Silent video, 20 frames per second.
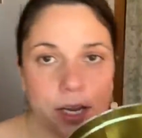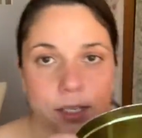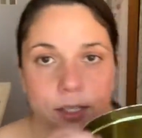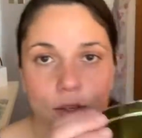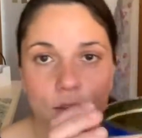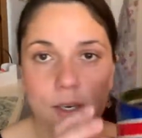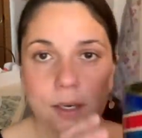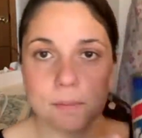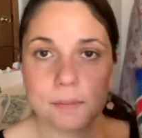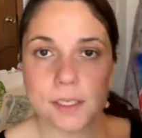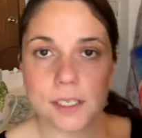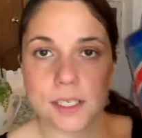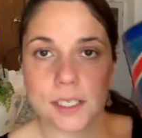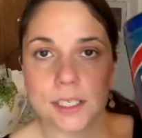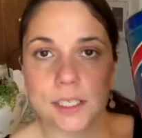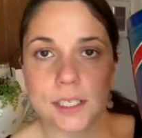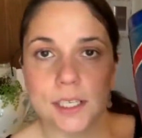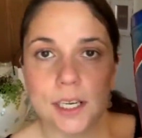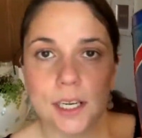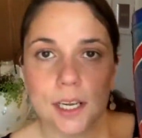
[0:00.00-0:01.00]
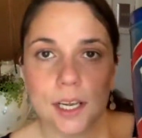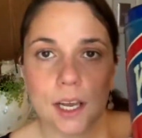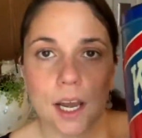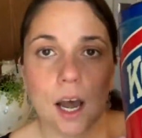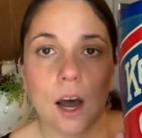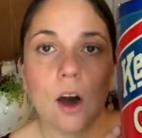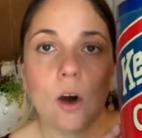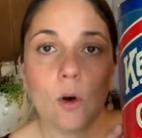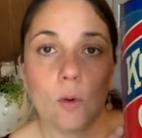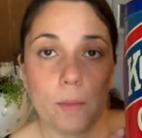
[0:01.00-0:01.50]
ice cream tin.
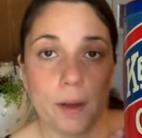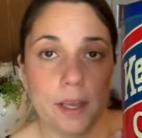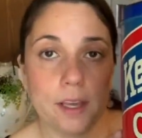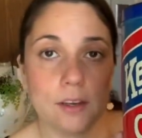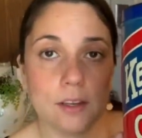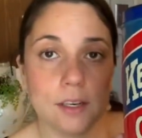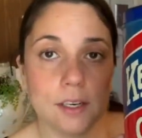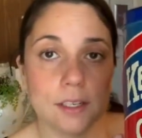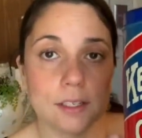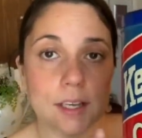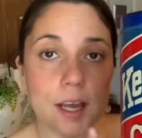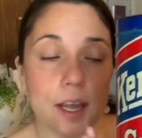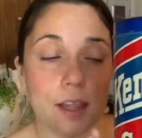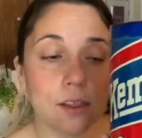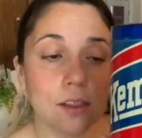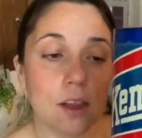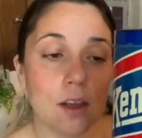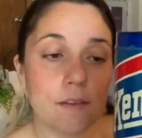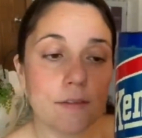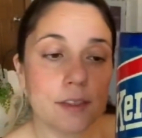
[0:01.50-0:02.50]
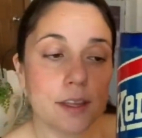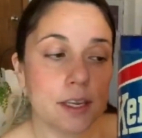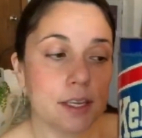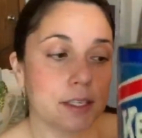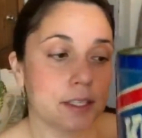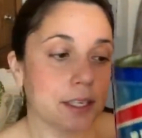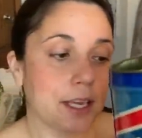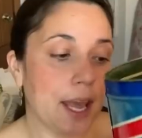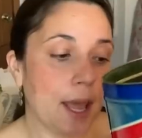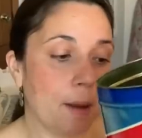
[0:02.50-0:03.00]
Oh my goodness, I love
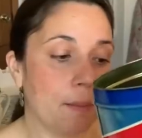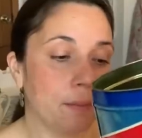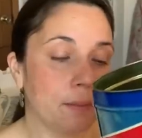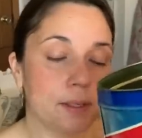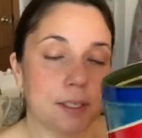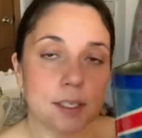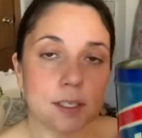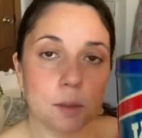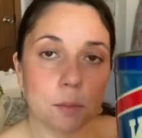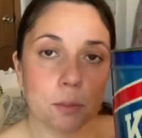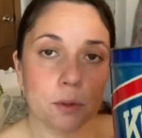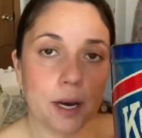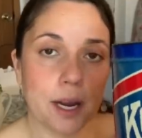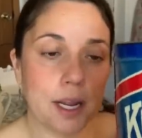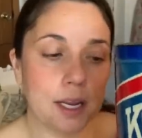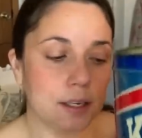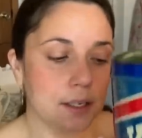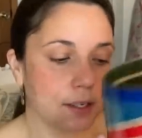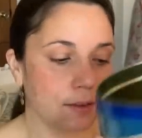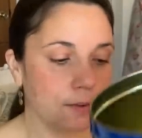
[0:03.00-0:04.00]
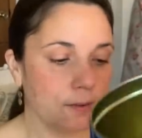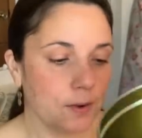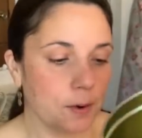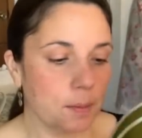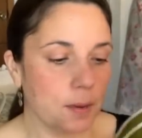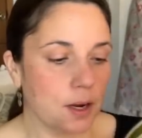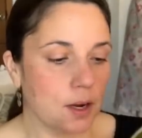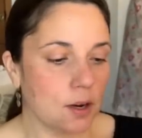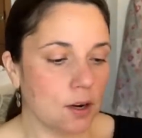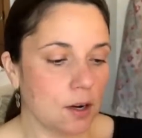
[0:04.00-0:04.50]
this. Kemp's is a brand
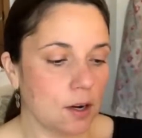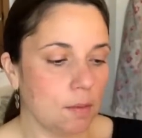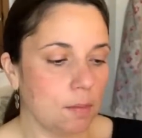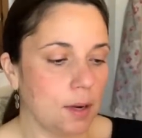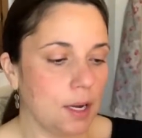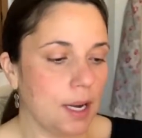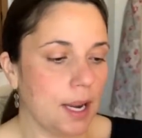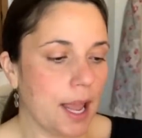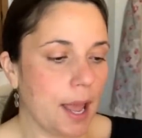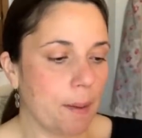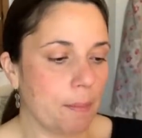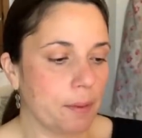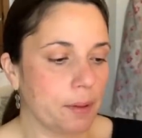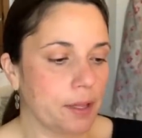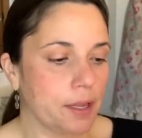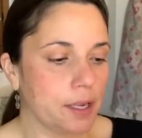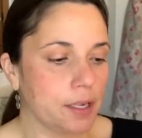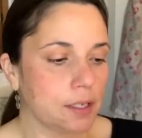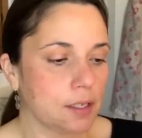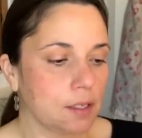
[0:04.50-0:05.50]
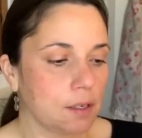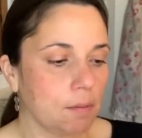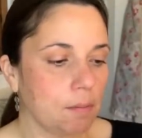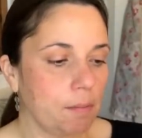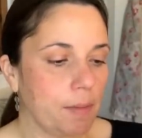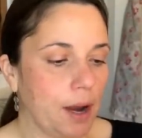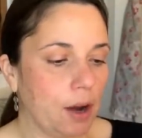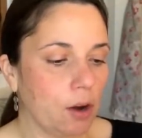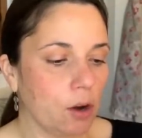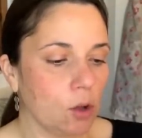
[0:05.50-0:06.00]
from here in Minneapolis,
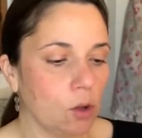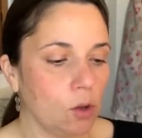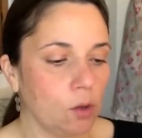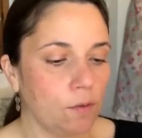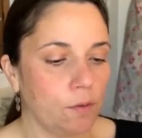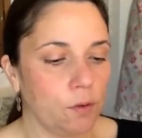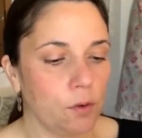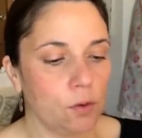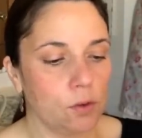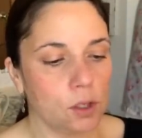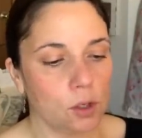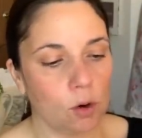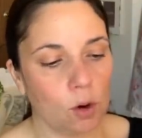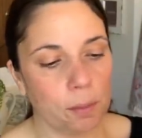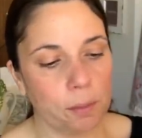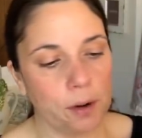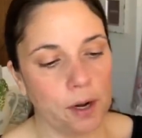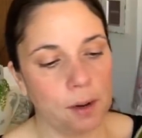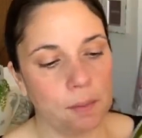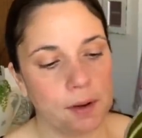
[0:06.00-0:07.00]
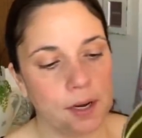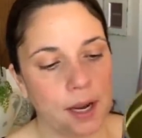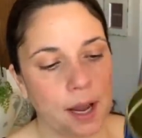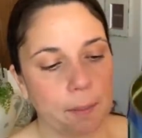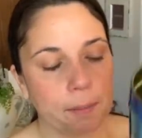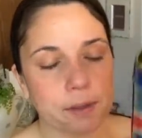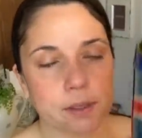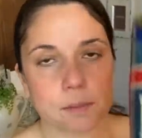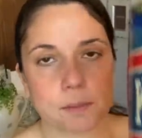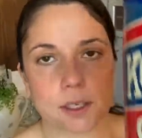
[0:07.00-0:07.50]
Marigold Foods Incorporated,
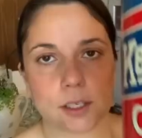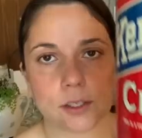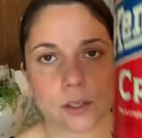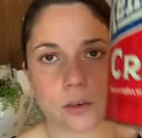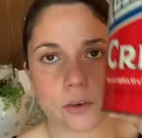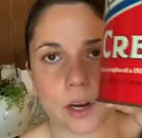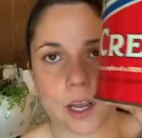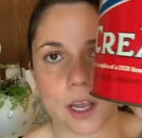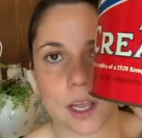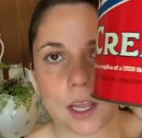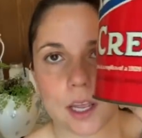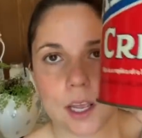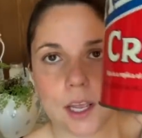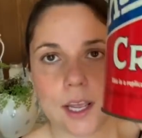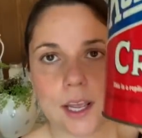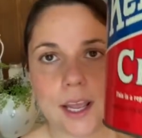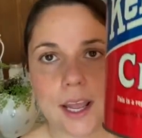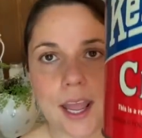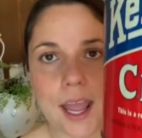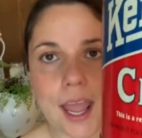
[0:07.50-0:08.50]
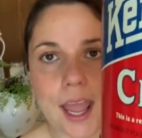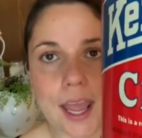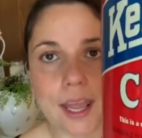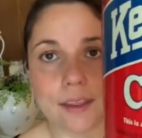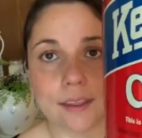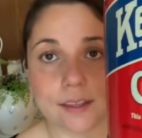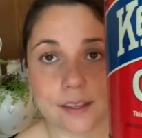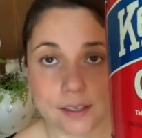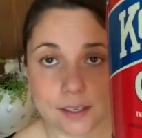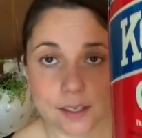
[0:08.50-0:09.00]
Minneapolis, Minnesota.
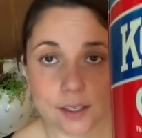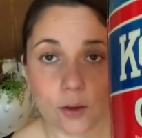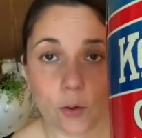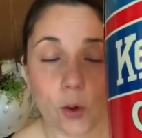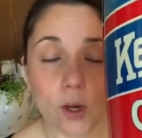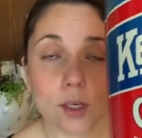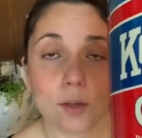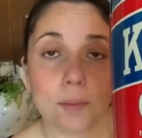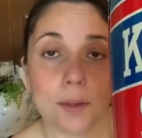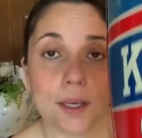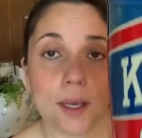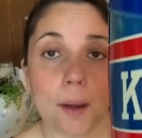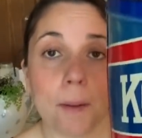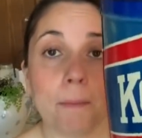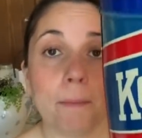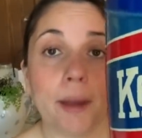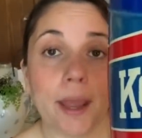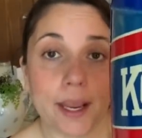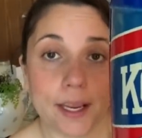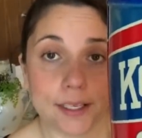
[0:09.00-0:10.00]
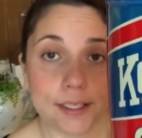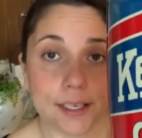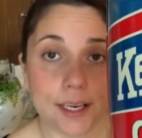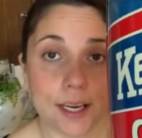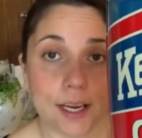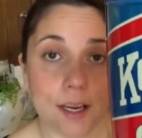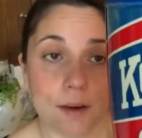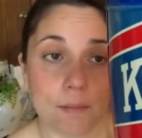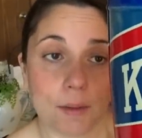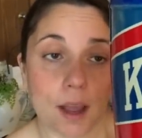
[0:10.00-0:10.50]
And this is going to be
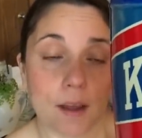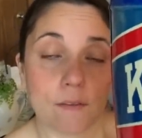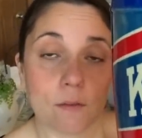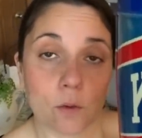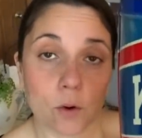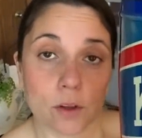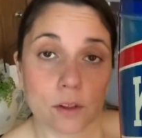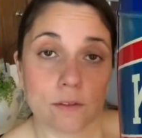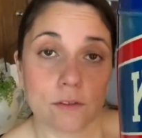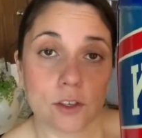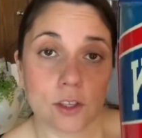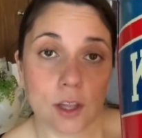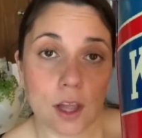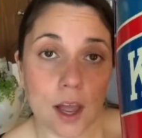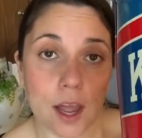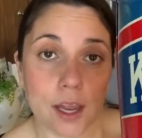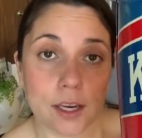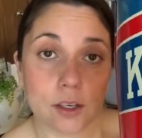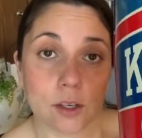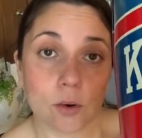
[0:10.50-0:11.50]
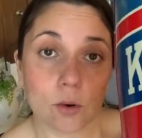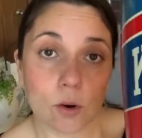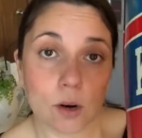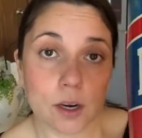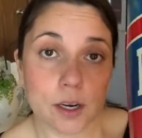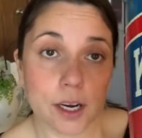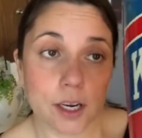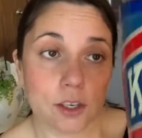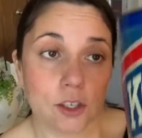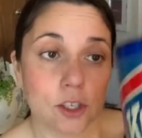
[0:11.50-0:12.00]
amazing in my 4th of July
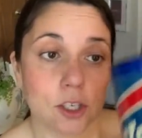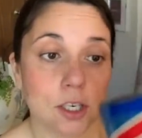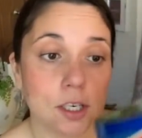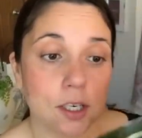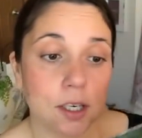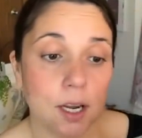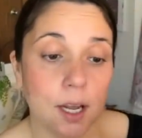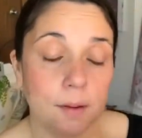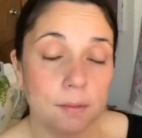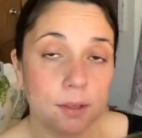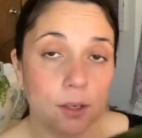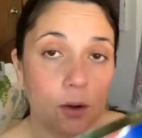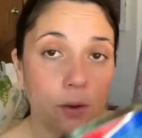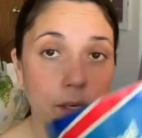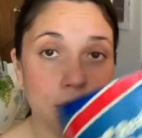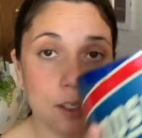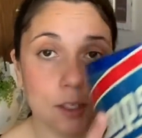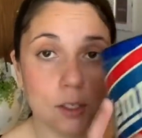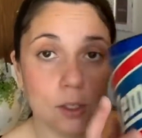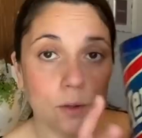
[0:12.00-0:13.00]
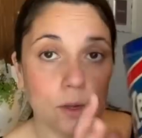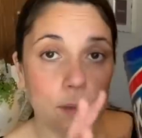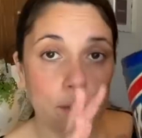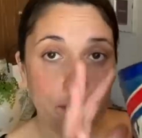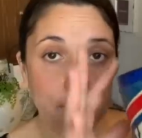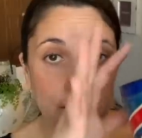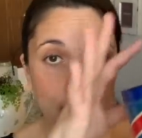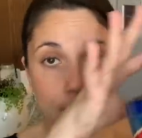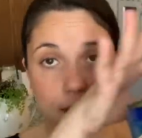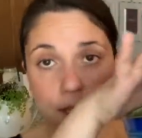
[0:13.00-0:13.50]
decor next year. I'm going to do a
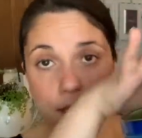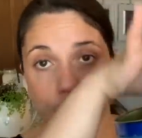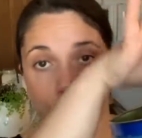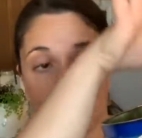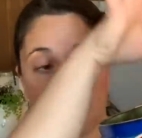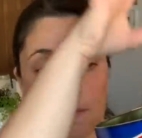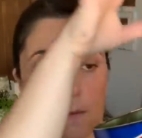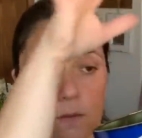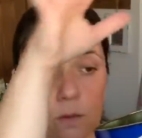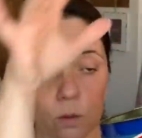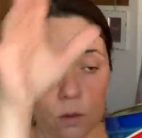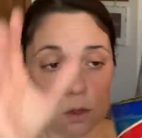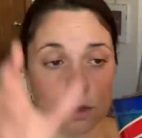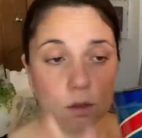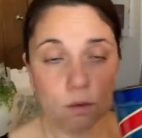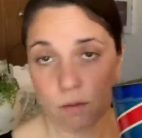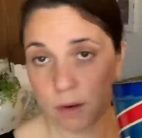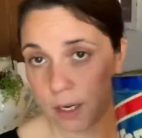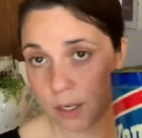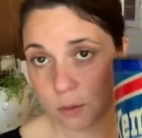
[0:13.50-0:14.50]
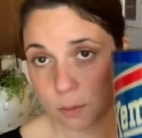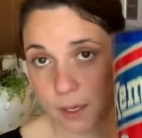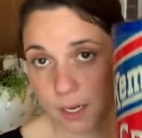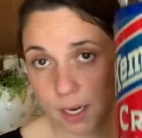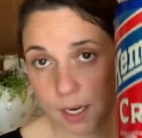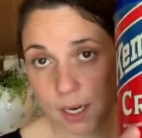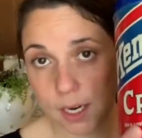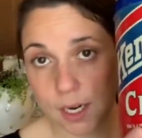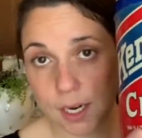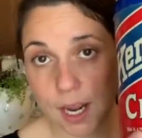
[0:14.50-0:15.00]
big um, floral
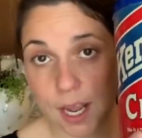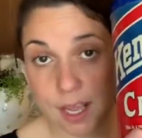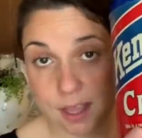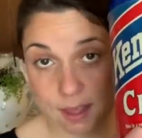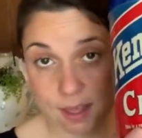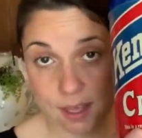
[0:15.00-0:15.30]
arrangement in it. I